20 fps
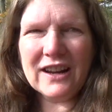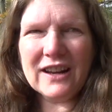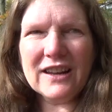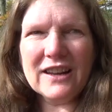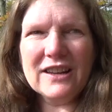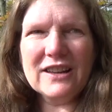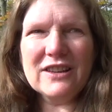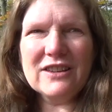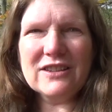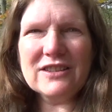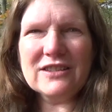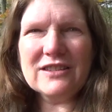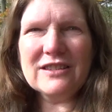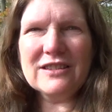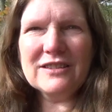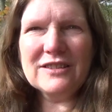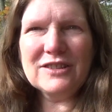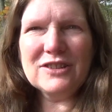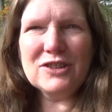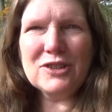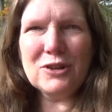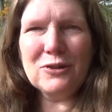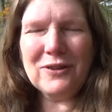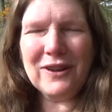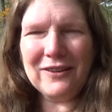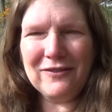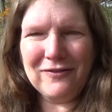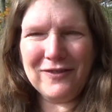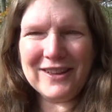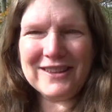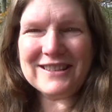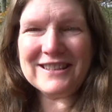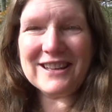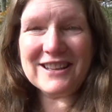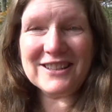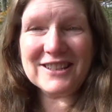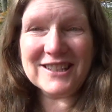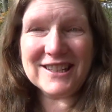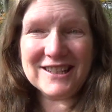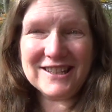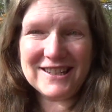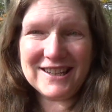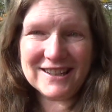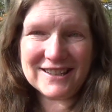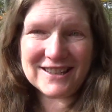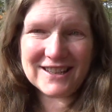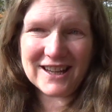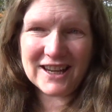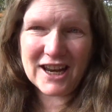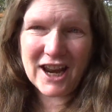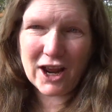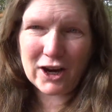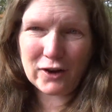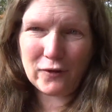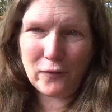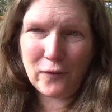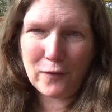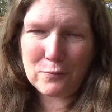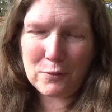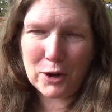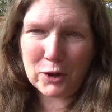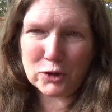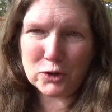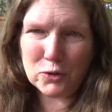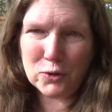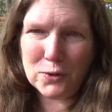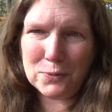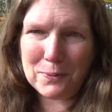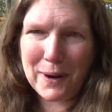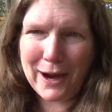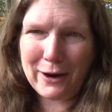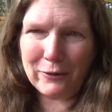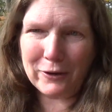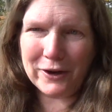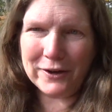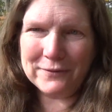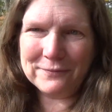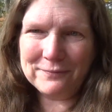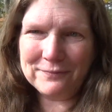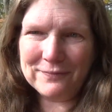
is to convince us to disconnect from our true power.